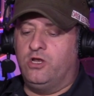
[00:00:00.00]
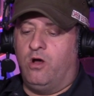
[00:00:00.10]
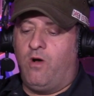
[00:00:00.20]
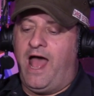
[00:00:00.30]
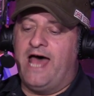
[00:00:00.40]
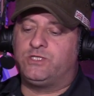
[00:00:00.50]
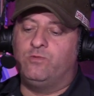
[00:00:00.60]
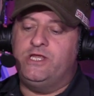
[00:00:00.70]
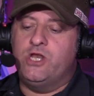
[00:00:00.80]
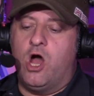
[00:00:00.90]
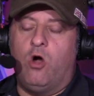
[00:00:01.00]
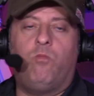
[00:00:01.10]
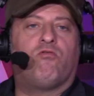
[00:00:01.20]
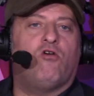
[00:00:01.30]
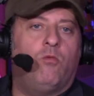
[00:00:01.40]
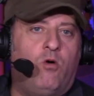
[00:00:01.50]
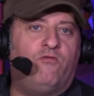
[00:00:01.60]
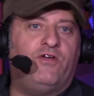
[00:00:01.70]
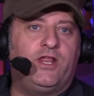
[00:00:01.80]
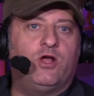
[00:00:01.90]
know, as we know, promo
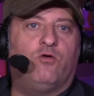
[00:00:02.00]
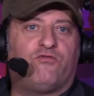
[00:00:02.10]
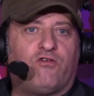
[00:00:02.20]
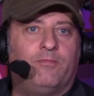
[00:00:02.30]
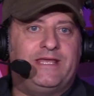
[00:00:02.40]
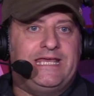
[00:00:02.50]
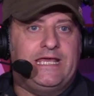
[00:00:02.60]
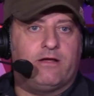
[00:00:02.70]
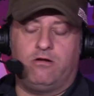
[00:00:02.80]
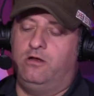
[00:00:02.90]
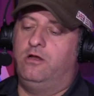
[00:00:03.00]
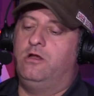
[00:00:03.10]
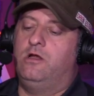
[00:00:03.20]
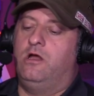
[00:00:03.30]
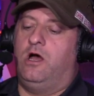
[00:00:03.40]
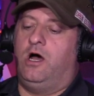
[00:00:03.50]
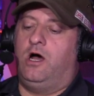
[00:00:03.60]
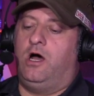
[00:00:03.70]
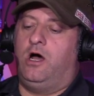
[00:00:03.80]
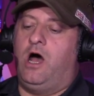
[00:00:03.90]
video from here,
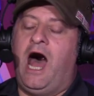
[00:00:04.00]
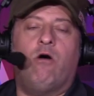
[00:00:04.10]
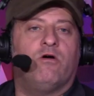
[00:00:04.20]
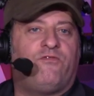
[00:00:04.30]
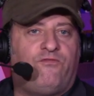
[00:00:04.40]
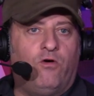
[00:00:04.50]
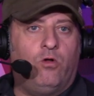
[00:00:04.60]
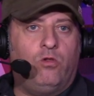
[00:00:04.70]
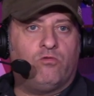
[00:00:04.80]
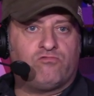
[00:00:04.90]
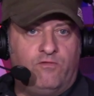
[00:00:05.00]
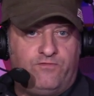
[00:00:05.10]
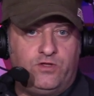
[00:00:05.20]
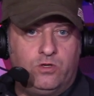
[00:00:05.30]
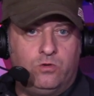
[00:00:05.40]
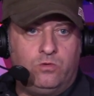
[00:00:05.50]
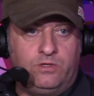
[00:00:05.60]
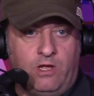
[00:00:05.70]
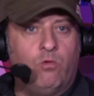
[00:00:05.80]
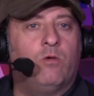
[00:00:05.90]
our full review,
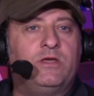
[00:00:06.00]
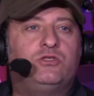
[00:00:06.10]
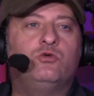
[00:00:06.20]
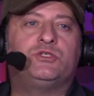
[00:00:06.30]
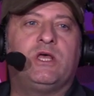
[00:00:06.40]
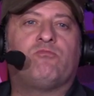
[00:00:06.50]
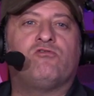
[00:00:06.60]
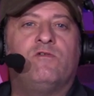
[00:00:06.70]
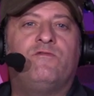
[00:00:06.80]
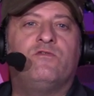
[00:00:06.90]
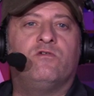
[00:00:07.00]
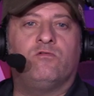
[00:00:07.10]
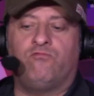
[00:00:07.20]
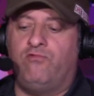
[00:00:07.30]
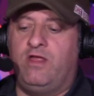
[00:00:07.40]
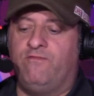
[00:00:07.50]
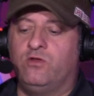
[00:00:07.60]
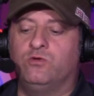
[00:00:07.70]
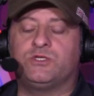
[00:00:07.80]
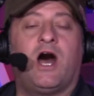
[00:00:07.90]
there will be 2 separate
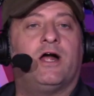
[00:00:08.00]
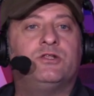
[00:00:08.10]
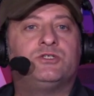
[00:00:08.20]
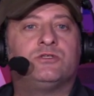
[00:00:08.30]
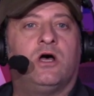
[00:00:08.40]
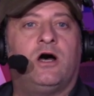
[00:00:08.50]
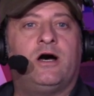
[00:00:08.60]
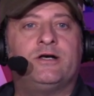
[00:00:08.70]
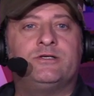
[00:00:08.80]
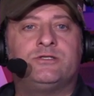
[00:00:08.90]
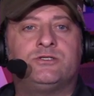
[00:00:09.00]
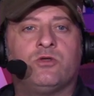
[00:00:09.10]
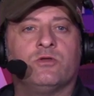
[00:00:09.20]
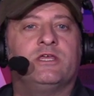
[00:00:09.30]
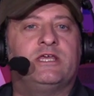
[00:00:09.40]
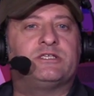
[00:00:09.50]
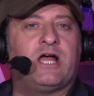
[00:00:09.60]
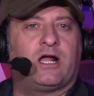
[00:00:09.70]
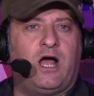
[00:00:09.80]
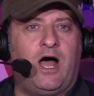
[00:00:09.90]
reviews on
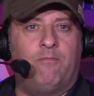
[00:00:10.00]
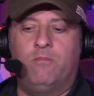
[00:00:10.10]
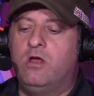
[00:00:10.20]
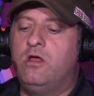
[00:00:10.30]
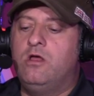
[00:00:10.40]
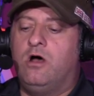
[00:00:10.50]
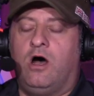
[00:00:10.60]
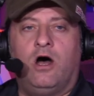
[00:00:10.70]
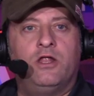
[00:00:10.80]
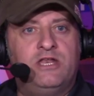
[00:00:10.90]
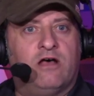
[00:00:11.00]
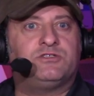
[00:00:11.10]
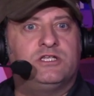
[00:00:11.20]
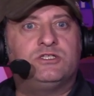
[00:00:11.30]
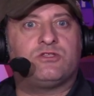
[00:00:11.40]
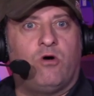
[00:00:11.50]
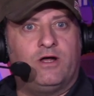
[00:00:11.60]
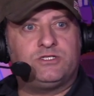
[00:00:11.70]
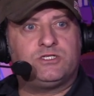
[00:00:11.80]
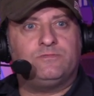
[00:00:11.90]
StogieGeeks.com, Nelson's
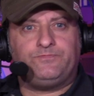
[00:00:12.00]
thoughts